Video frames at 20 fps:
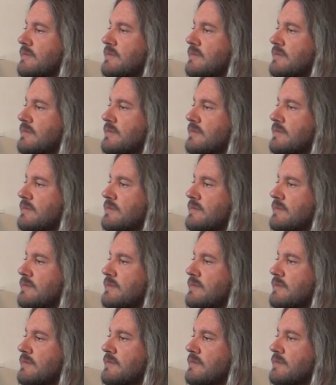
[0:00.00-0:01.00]

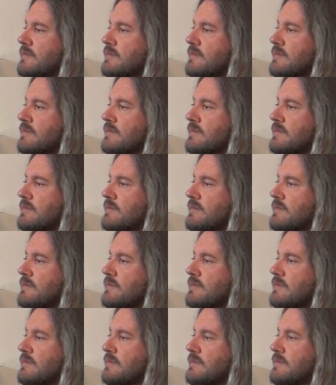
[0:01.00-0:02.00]

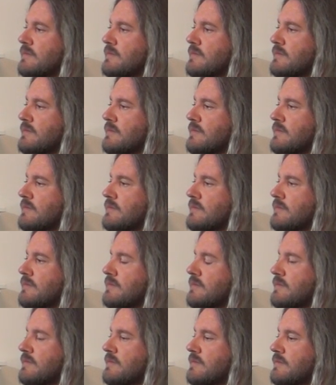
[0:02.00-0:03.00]

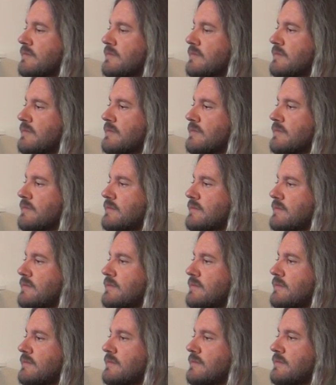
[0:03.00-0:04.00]

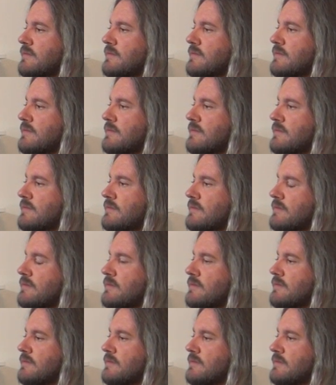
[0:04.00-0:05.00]

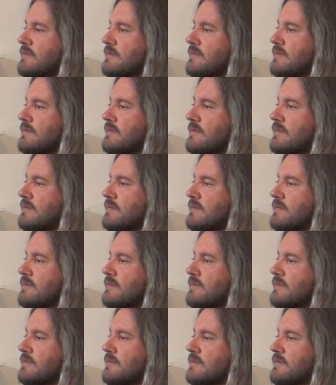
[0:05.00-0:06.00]

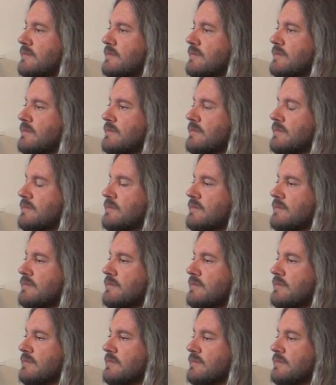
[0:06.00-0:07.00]

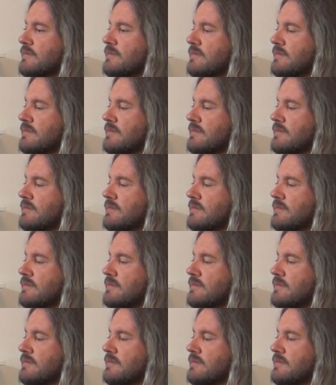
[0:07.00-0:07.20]
(silent)